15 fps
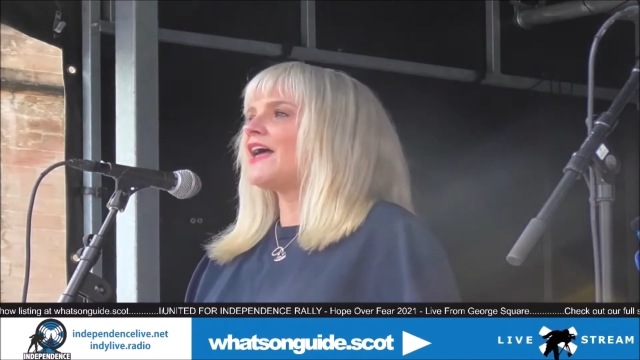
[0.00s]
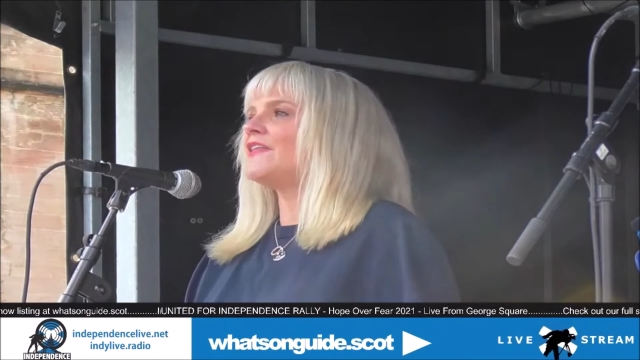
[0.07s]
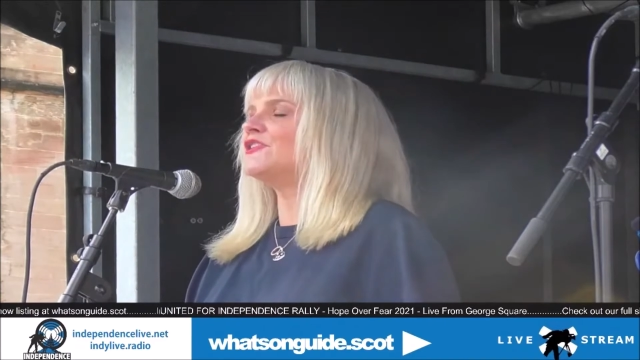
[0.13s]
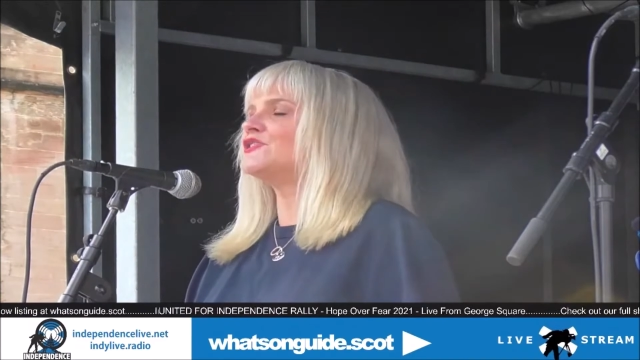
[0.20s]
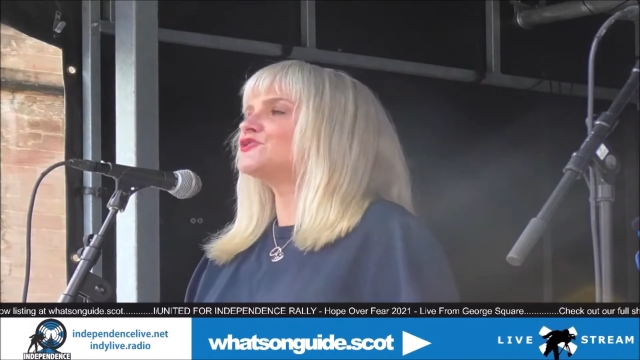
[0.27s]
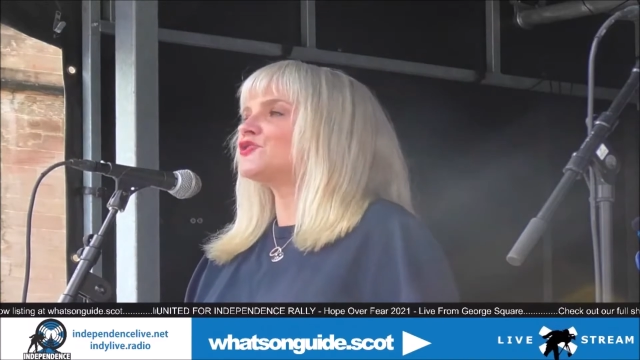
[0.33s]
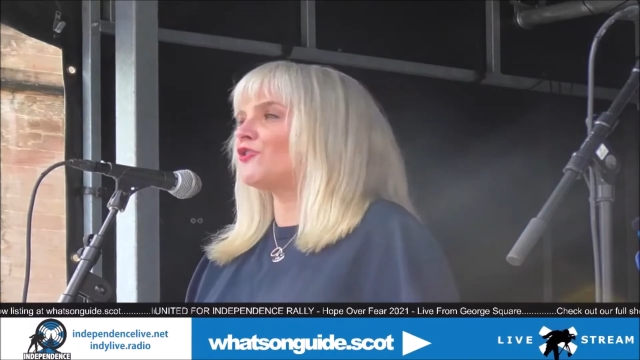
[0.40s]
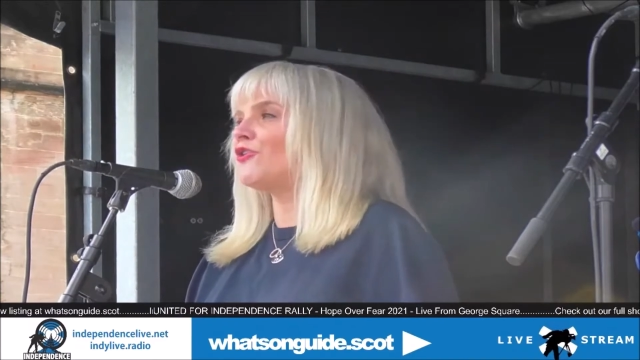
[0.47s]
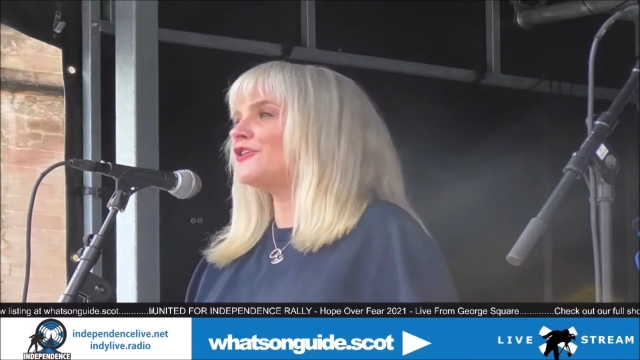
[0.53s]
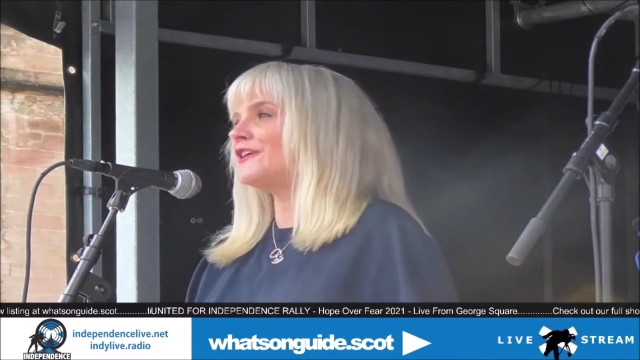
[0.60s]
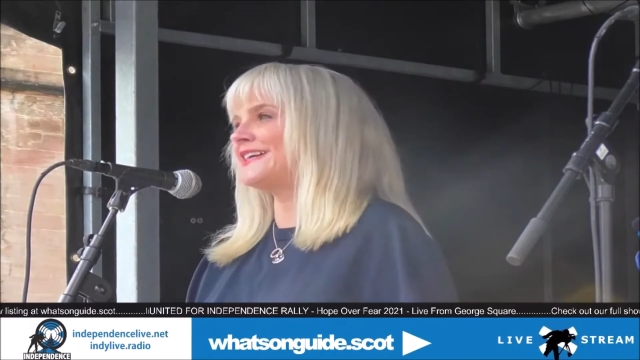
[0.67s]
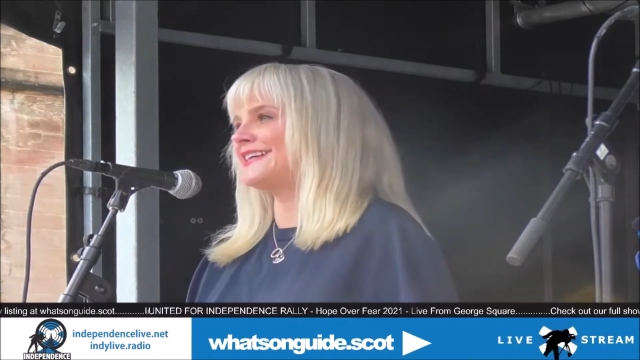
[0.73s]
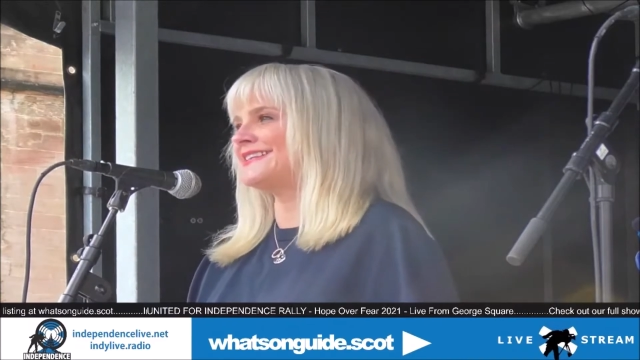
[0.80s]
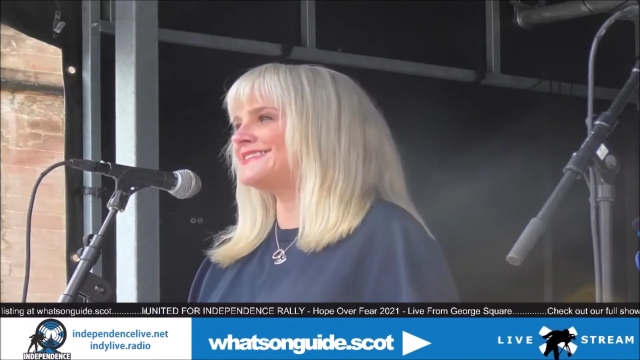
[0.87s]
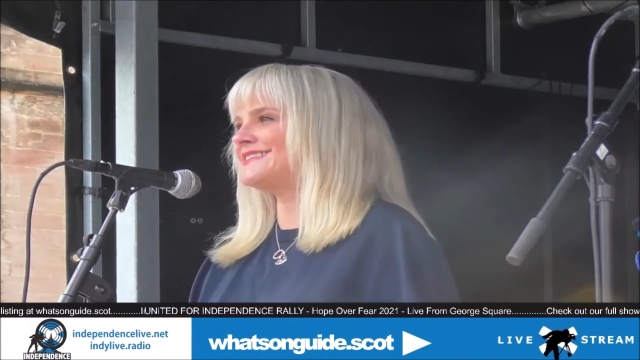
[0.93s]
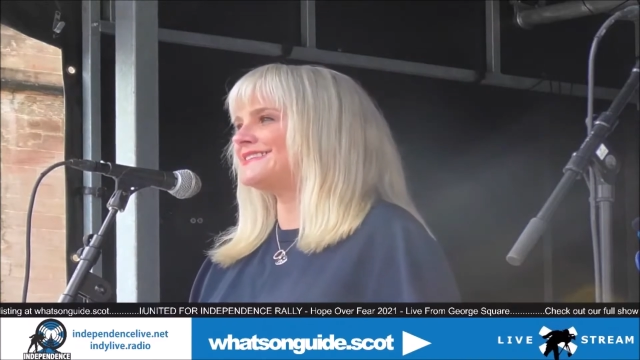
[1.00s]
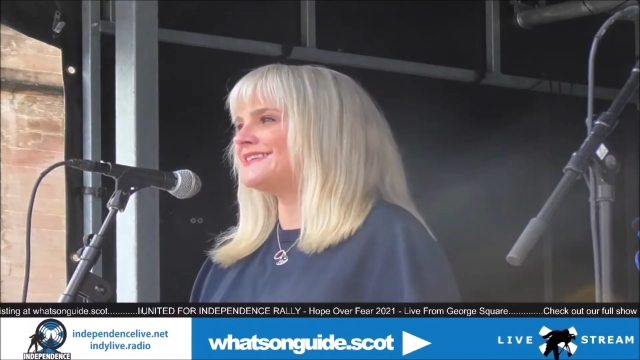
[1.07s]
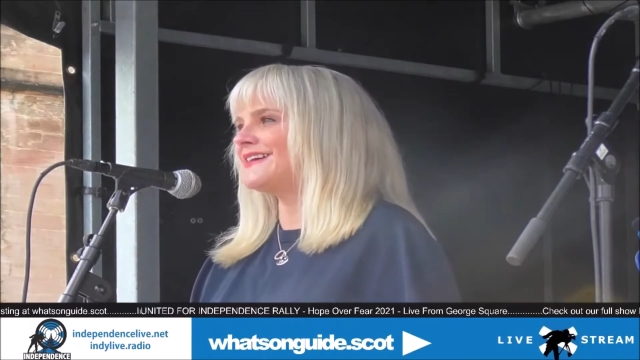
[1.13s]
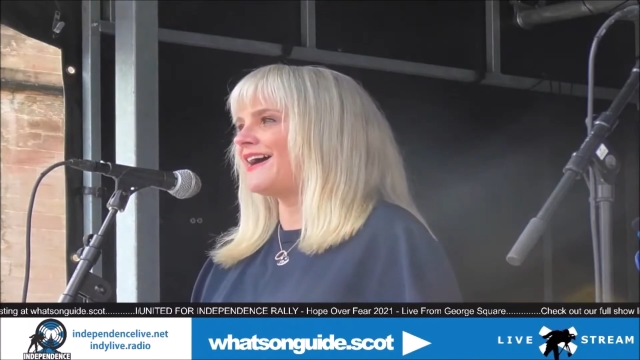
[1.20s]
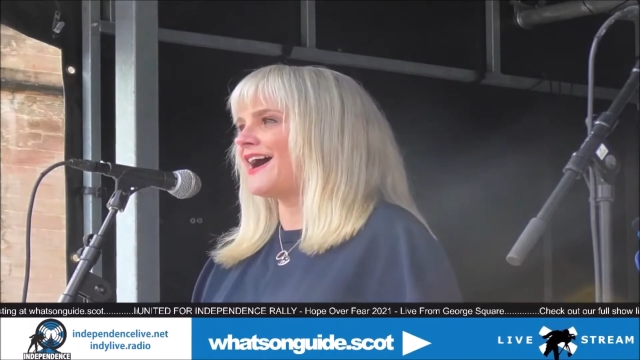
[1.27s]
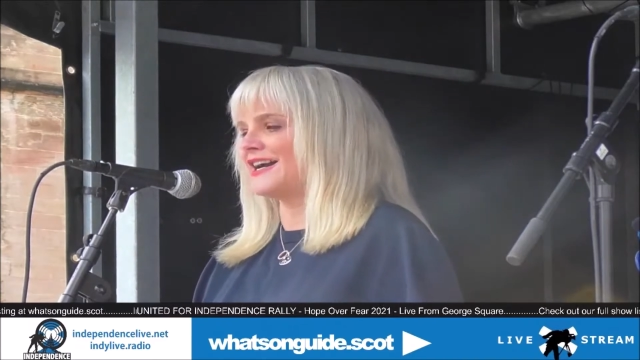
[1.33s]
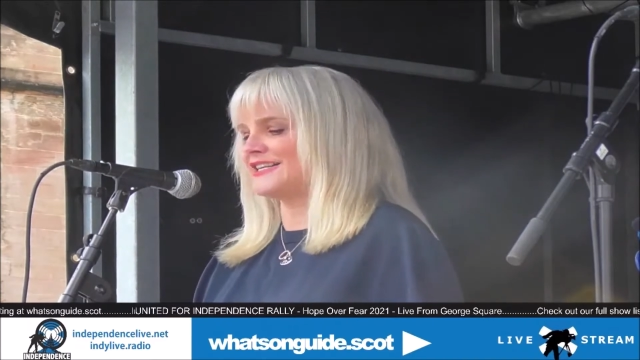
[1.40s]
The Tories
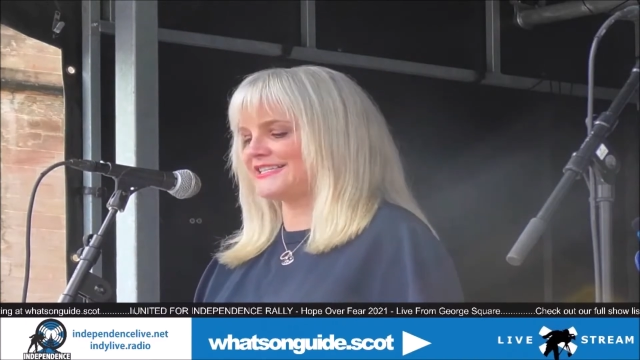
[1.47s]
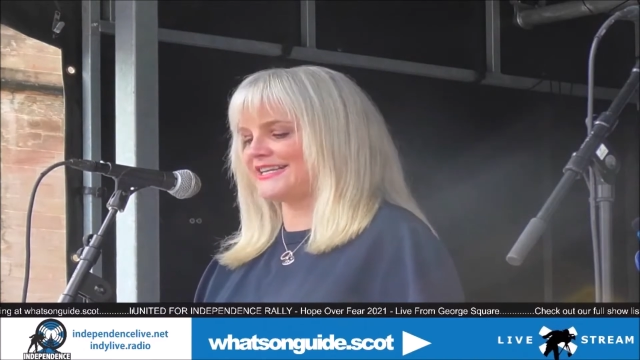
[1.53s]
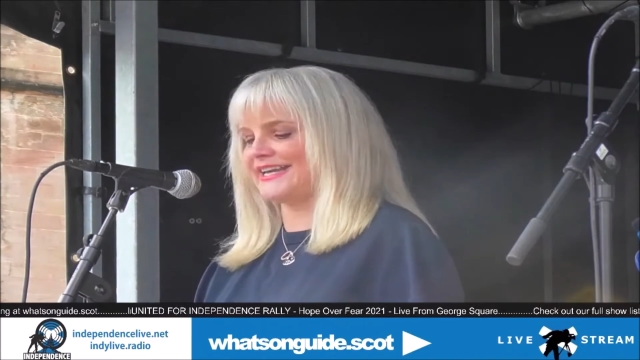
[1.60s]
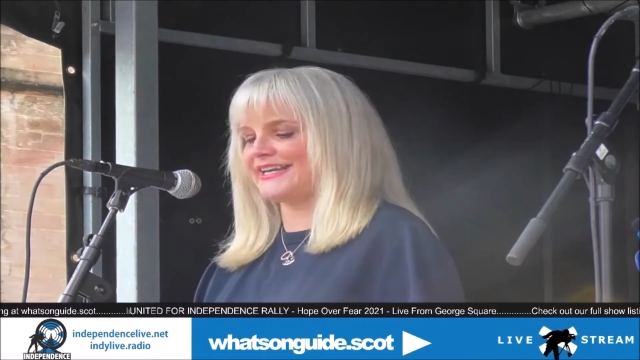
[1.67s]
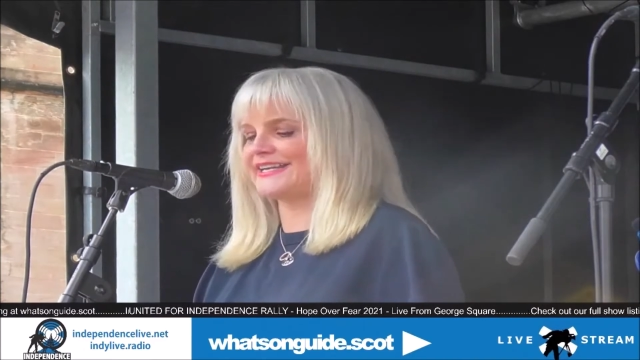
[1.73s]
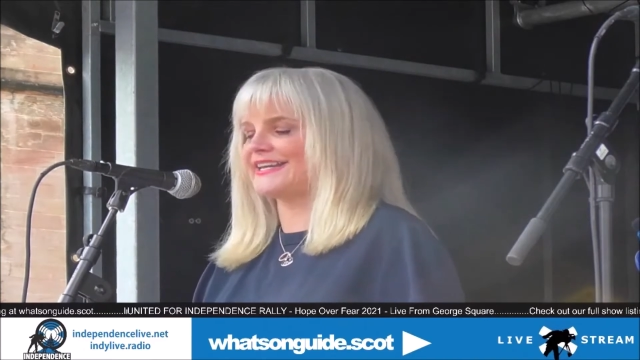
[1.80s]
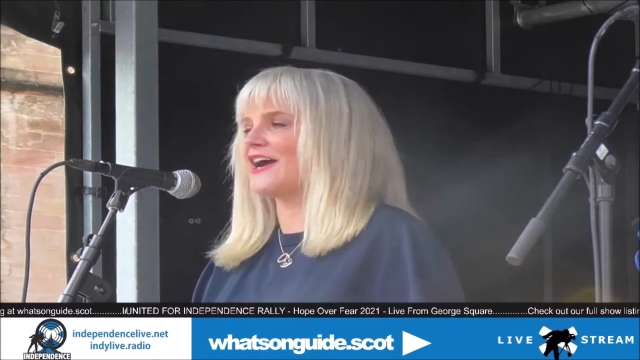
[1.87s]
are taking